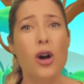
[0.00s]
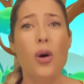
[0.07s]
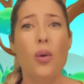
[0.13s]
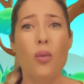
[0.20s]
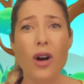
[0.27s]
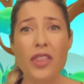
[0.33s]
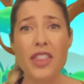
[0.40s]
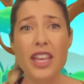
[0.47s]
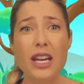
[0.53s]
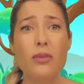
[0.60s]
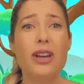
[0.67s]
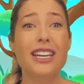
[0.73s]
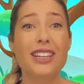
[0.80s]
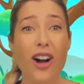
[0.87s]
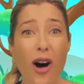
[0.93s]
One thing
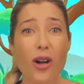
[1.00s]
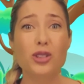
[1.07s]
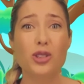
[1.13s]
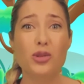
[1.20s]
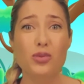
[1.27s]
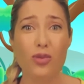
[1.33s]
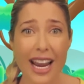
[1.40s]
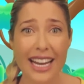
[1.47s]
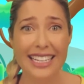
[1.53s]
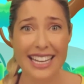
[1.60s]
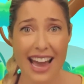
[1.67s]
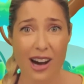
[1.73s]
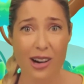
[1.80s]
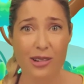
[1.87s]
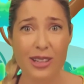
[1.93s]
we can all do right
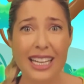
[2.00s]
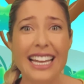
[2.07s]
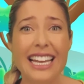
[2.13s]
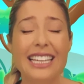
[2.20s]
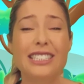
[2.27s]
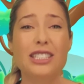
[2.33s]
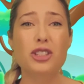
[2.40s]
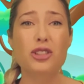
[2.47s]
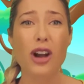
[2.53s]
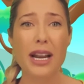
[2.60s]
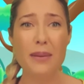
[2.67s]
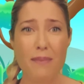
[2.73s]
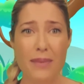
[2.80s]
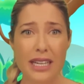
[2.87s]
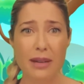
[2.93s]
now is to try to
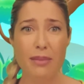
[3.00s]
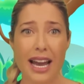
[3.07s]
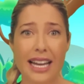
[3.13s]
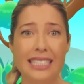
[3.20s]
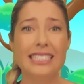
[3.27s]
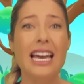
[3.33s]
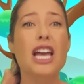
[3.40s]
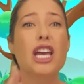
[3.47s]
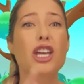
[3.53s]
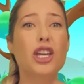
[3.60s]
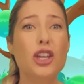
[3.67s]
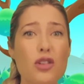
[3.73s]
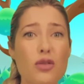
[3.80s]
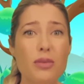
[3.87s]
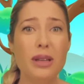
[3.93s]
minimize
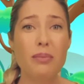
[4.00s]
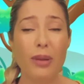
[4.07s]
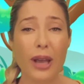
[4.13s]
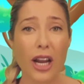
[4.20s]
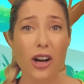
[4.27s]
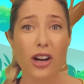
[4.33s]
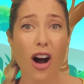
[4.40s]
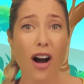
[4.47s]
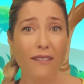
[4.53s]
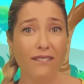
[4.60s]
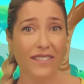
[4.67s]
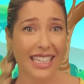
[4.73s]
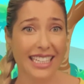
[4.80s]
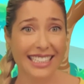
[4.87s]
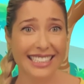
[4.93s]
human-bear
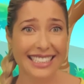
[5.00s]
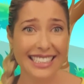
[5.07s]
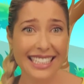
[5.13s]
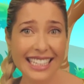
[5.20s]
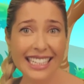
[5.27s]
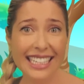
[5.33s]
conflicts.